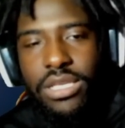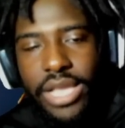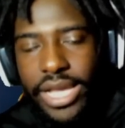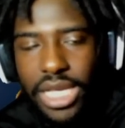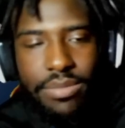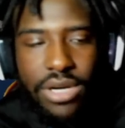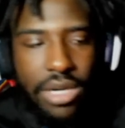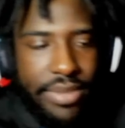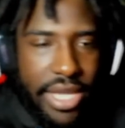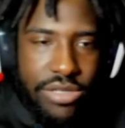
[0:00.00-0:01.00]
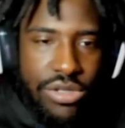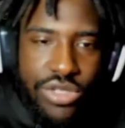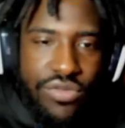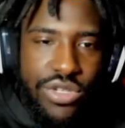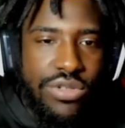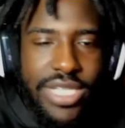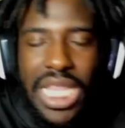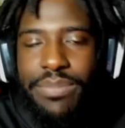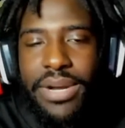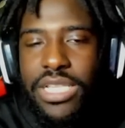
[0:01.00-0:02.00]
Like, come on, man. You
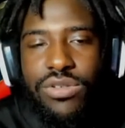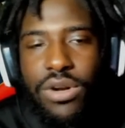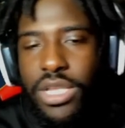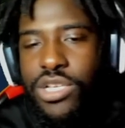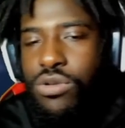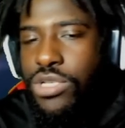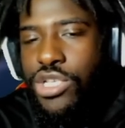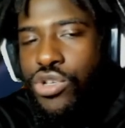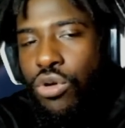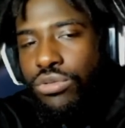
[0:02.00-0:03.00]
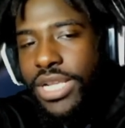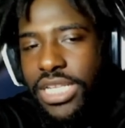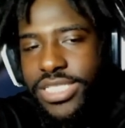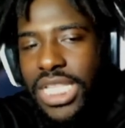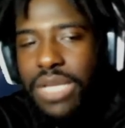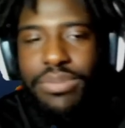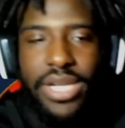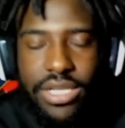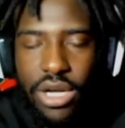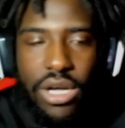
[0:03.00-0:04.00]
celebrating too early. You don't need to
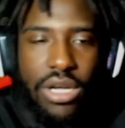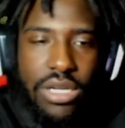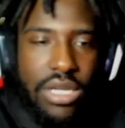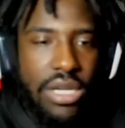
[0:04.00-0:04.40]
celebrate, dog.